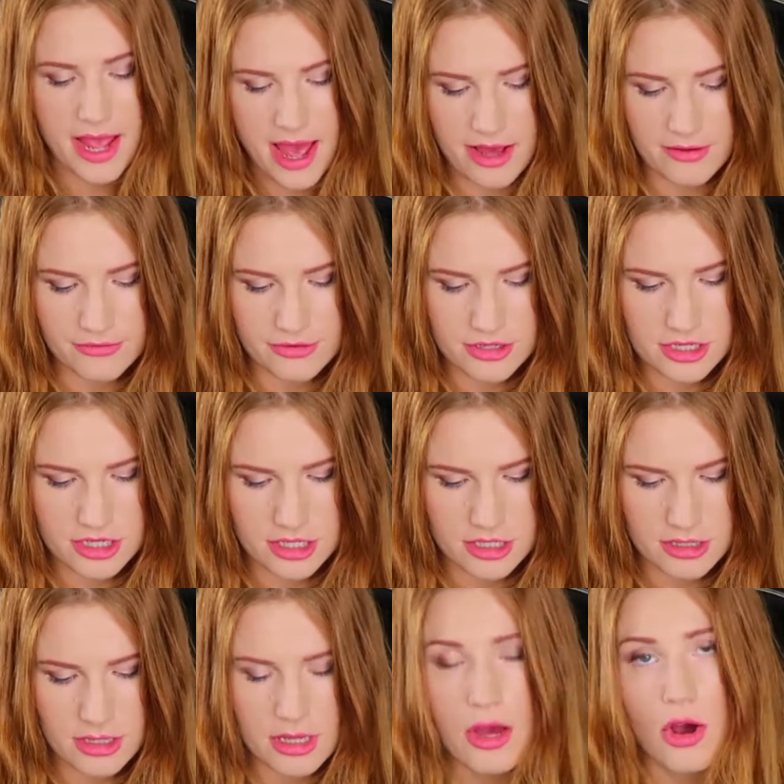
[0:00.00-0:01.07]
I have to
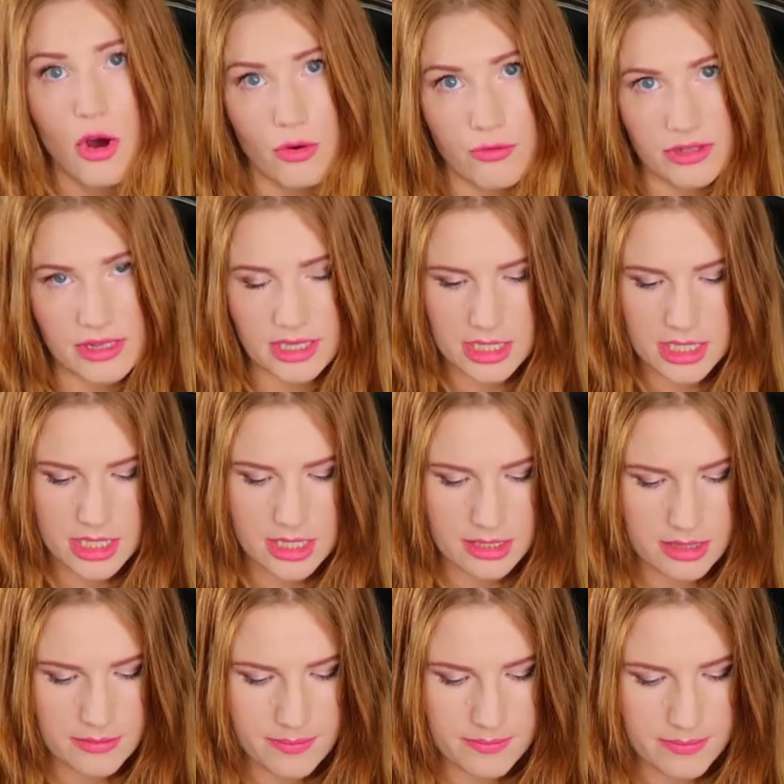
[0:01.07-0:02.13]
do, obviously,
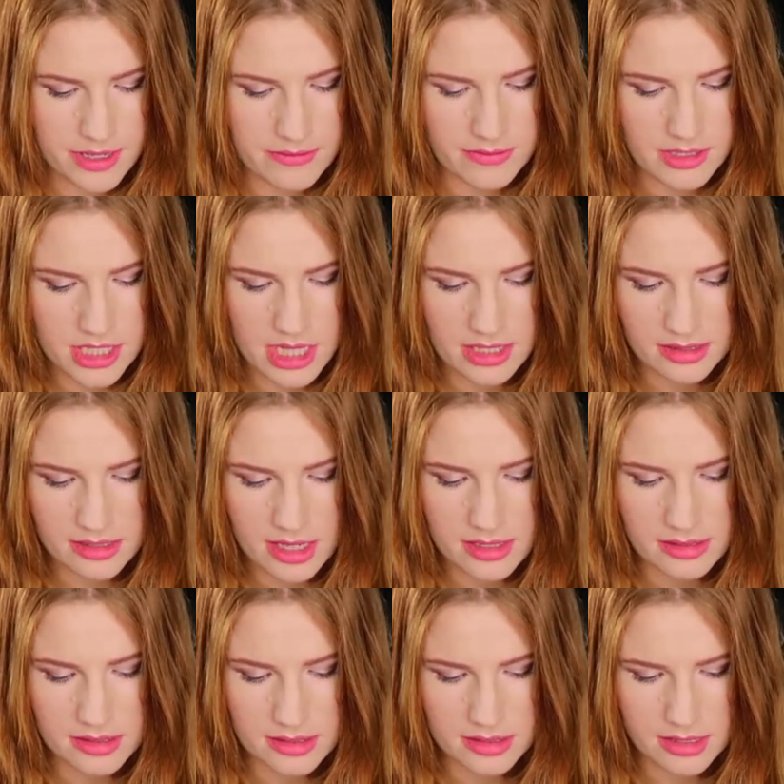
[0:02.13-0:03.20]
a bit of a taste
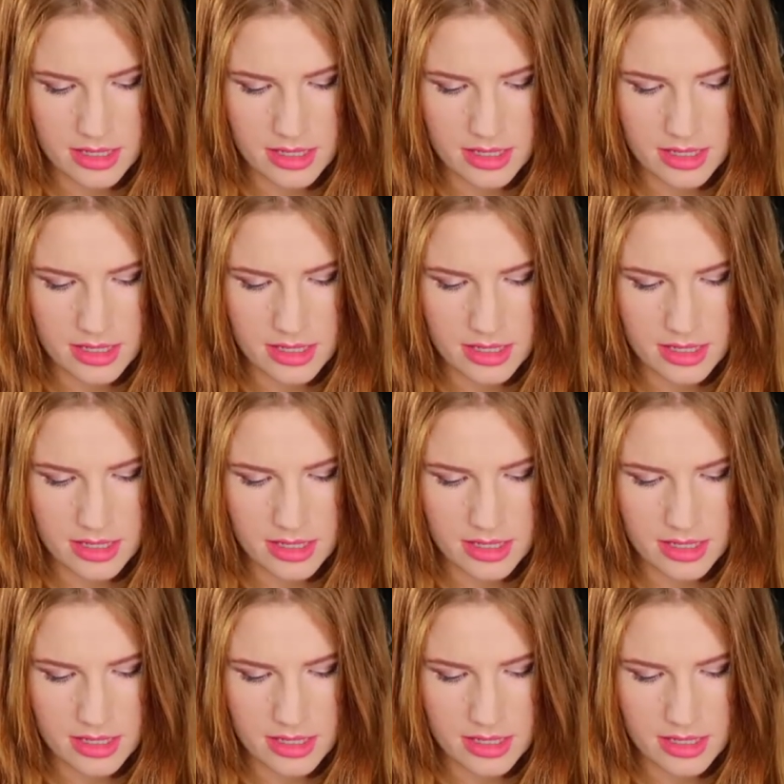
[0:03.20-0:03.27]
test.